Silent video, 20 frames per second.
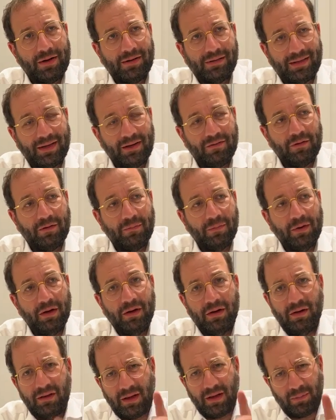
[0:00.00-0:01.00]
Give him
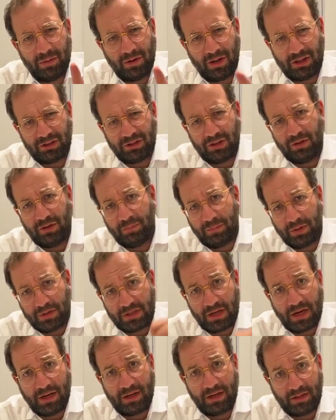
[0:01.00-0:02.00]
double washing.
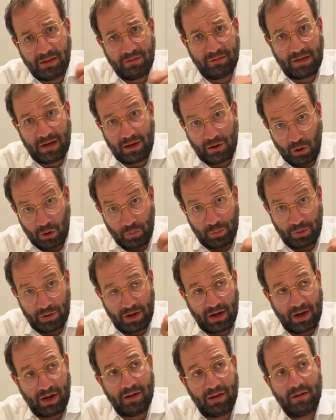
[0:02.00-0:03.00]
Open
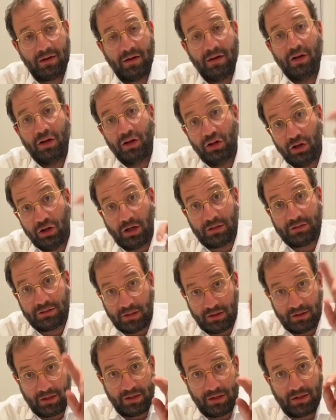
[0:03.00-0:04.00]
your hand.
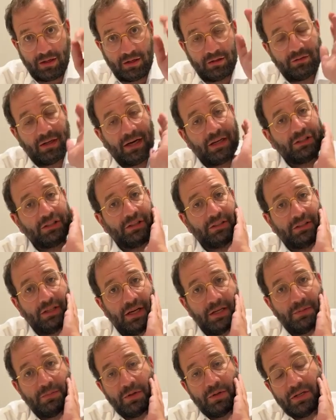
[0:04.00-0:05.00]
Rashi
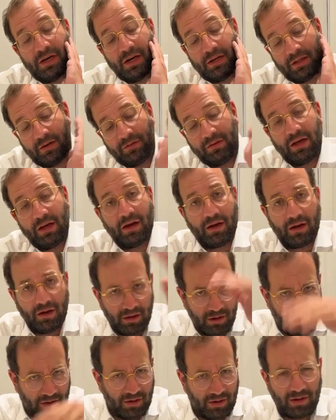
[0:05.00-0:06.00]
says,
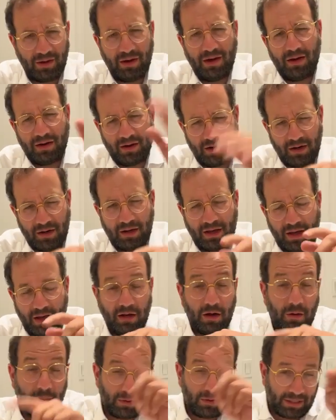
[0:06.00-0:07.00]
again and again.
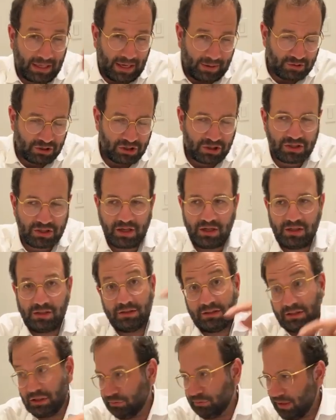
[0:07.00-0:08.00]
No, but the guy was just here.
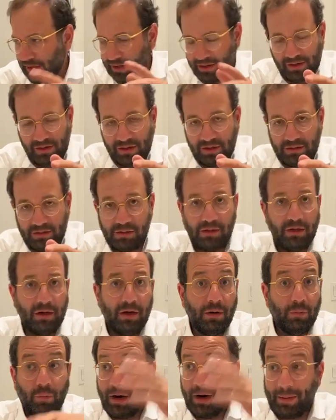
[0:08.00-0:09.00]
Is it already a year?
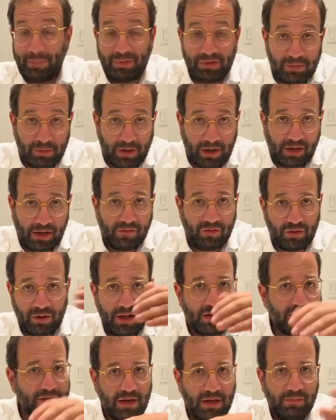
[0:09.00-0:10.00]
What happened to the money I gave you
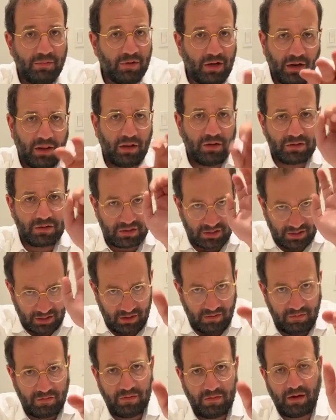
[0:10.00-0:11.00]
last time? None of us.
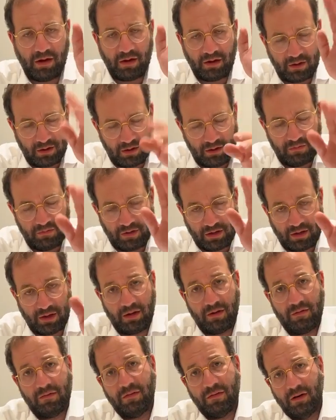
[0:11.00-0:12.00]
Give, and
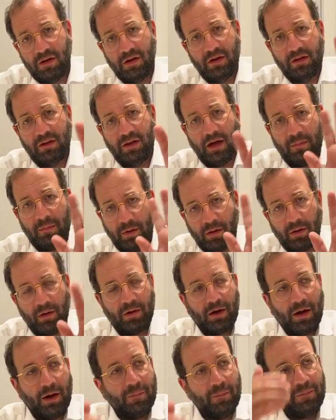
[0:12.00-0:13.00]
give. Double.
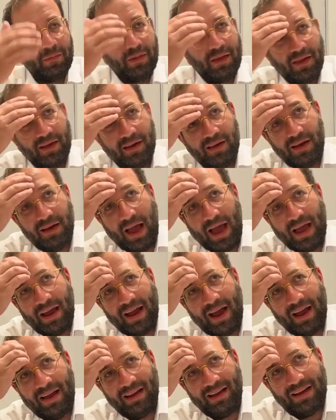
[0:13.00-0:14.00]
Okay. I
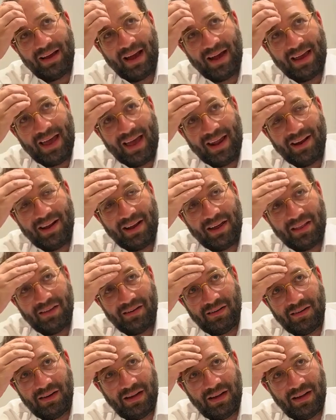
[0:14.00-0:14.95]
had another